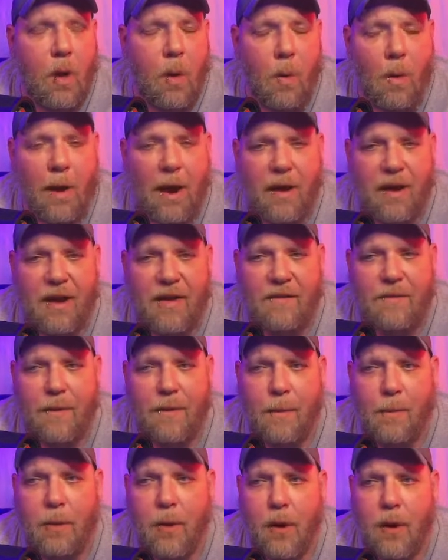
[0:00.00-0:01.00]
where if
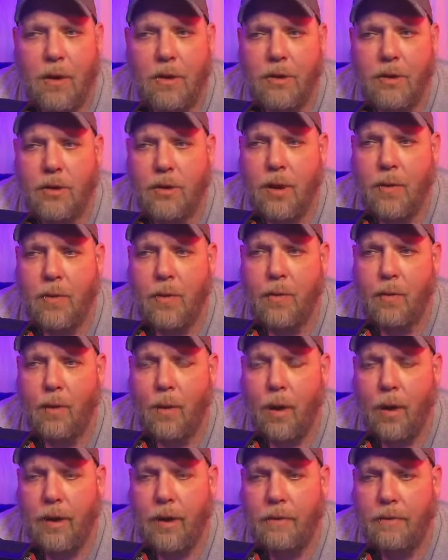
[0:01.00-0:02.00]
Braun Strowman
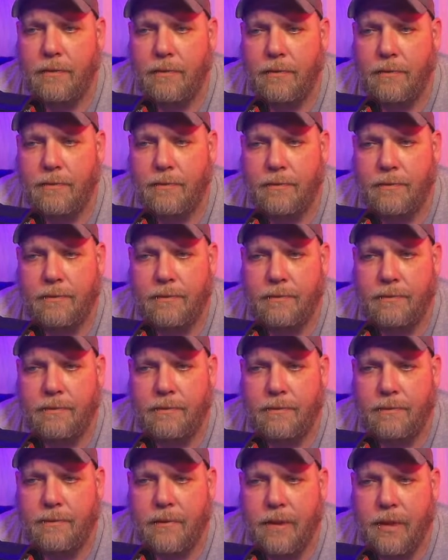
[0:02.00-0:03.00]
won,
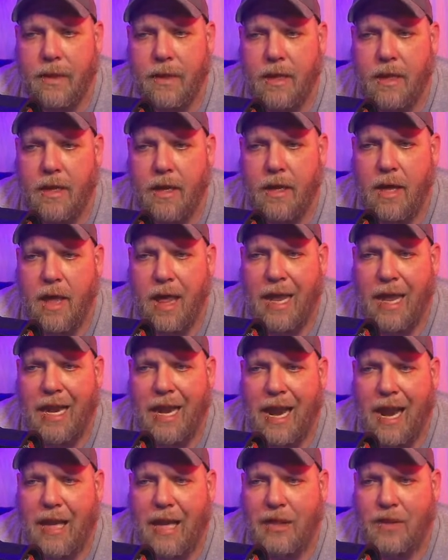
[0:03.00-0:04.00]

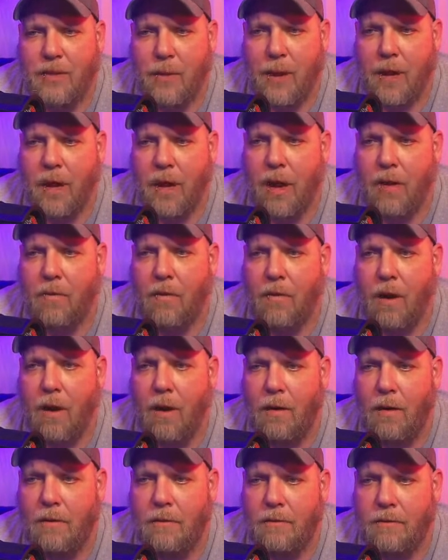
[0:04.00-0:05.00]
next week on
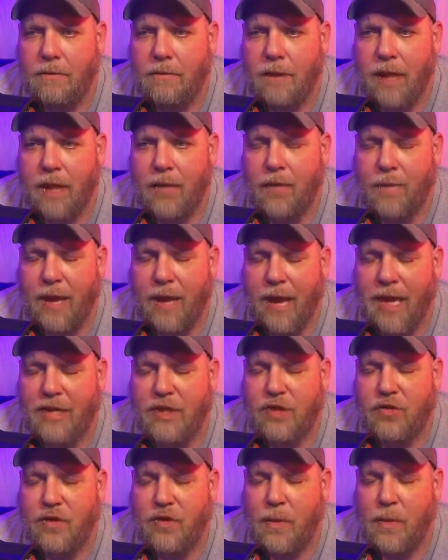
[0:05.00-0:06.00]
Raw, it would be a
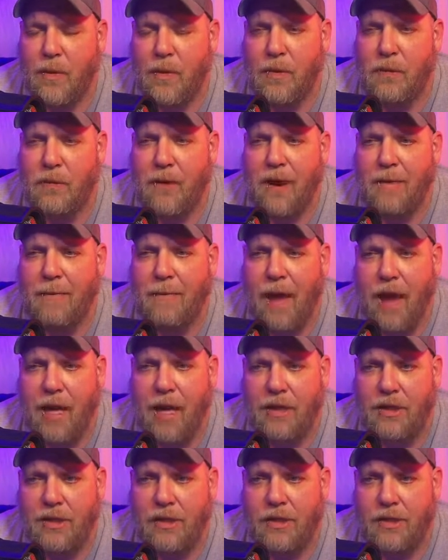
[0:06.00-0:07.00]
triple threat
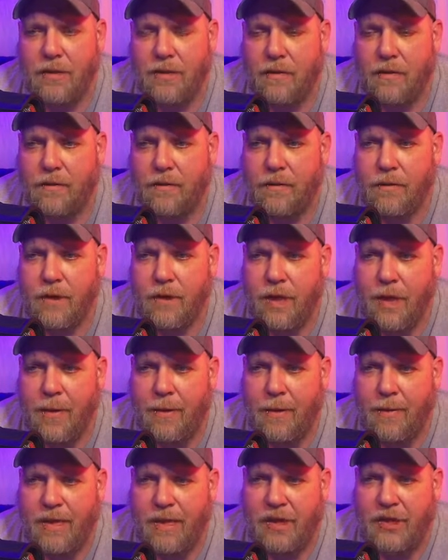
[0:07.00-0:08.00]
match for the
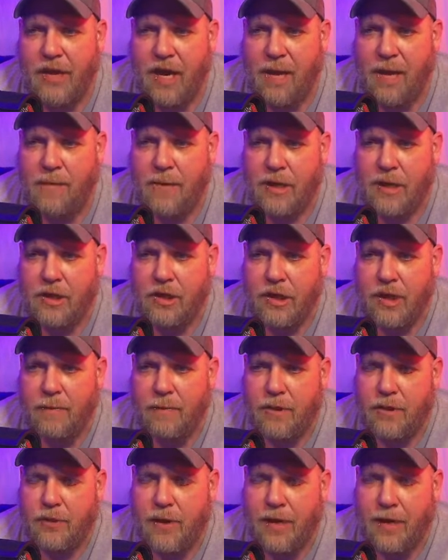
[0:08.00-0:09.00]
WWE
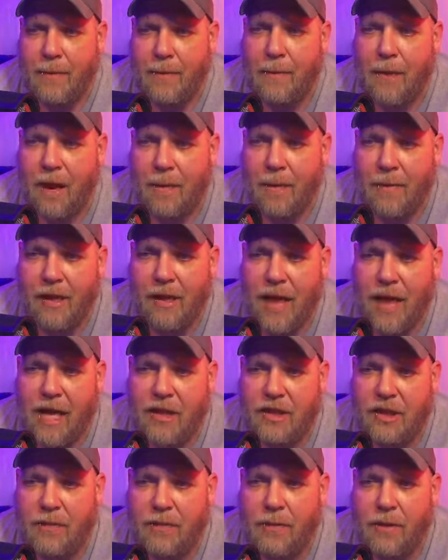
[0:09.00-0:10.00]
Championship between Bobby
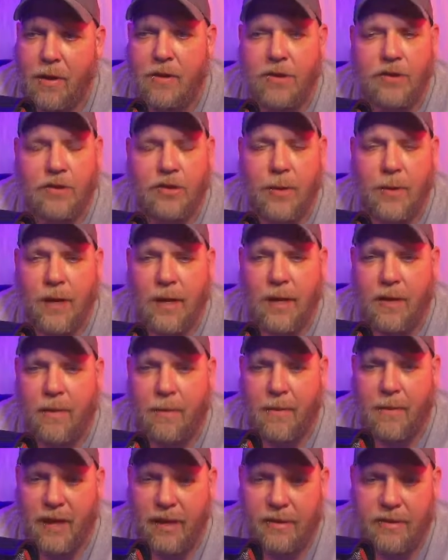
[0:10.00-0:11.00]
Lashley, Braun Strowman, and The
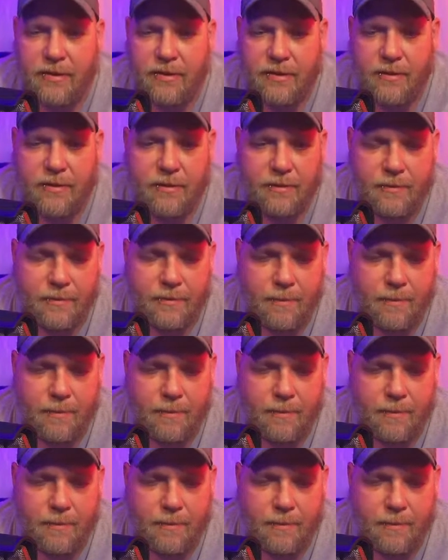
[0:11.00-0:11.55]
Miz.